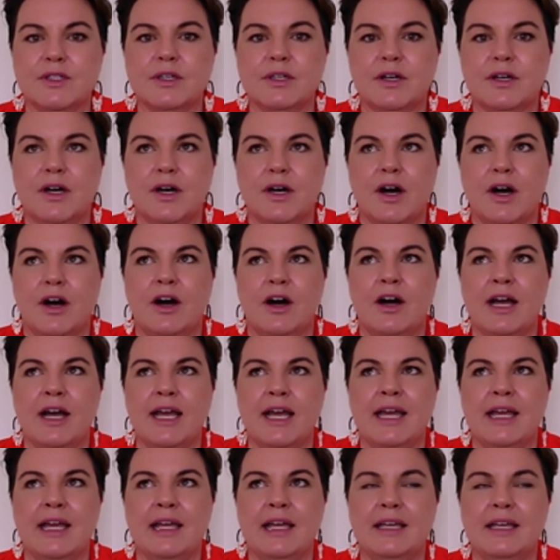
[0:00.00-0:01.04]

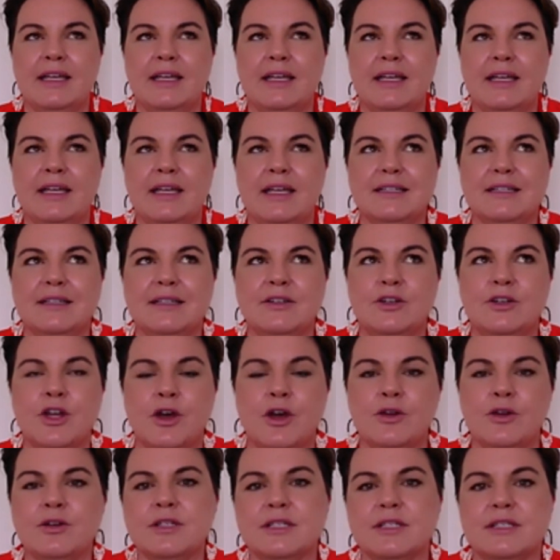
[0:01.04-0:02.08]
I
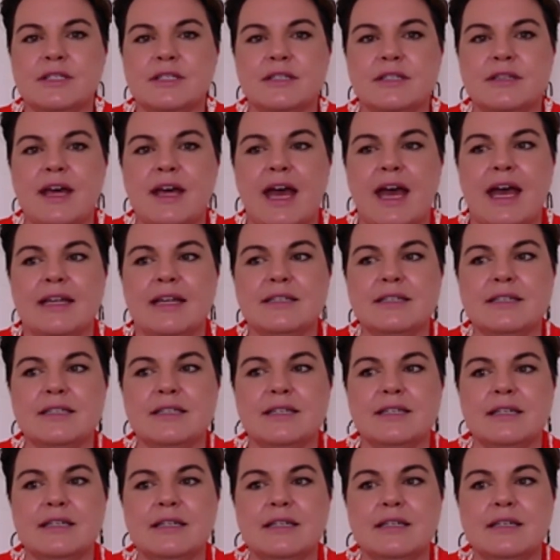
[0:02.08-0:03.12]
noticed that
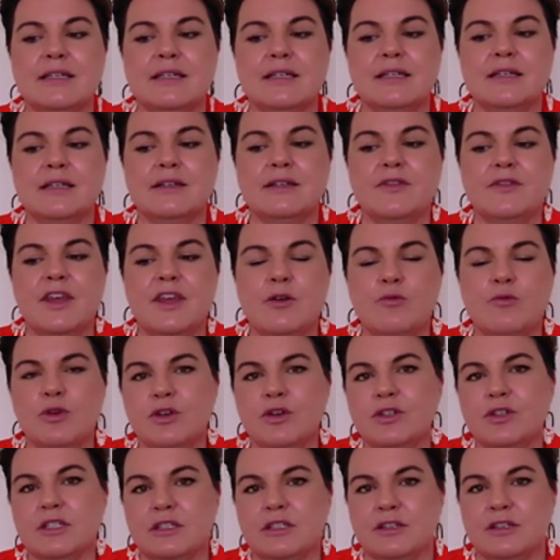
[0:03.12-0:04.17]
there
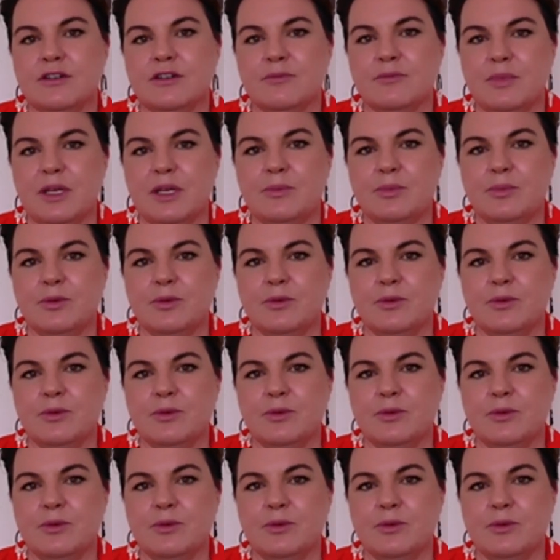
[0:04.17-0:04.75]
weren't a lot of people